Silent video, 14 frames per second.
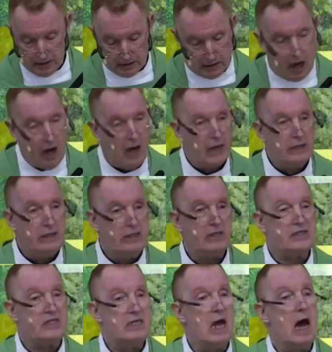God
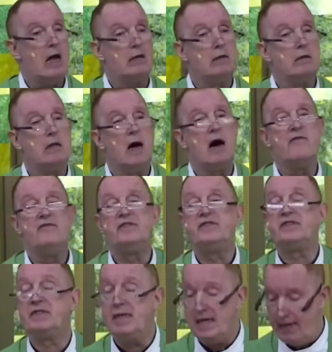does not love
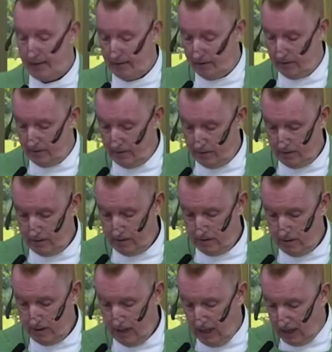sin.
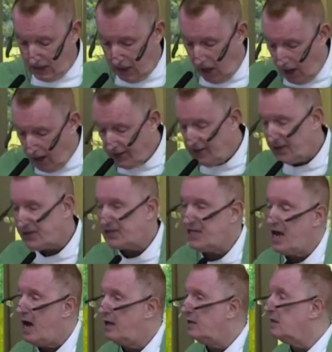God does
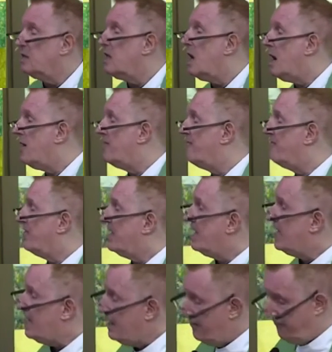not love
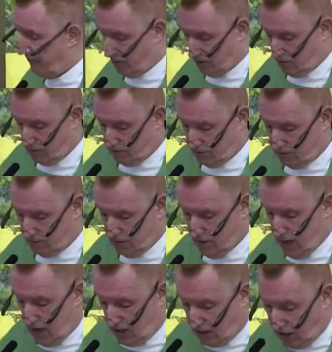evil.
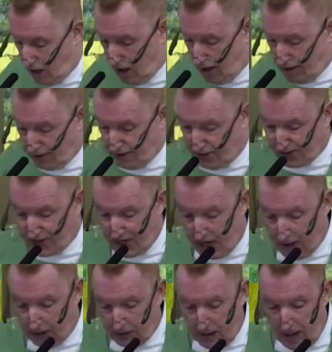God does
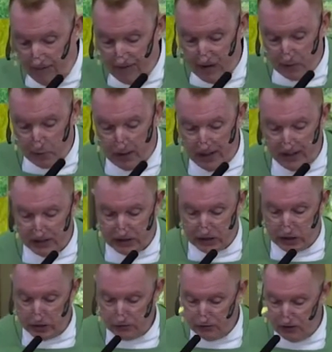not love it when his
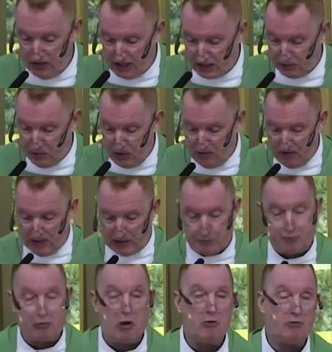children experience
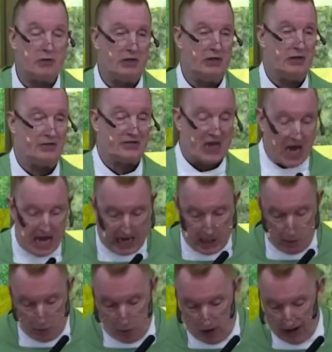brokenness. He
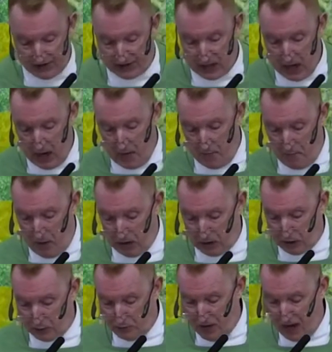wants
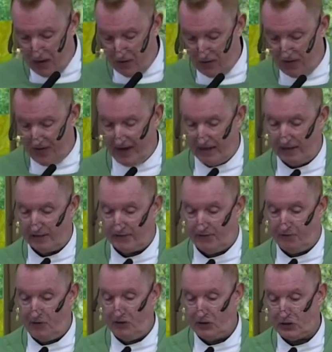much better things
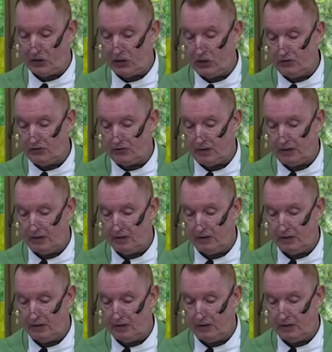for his children.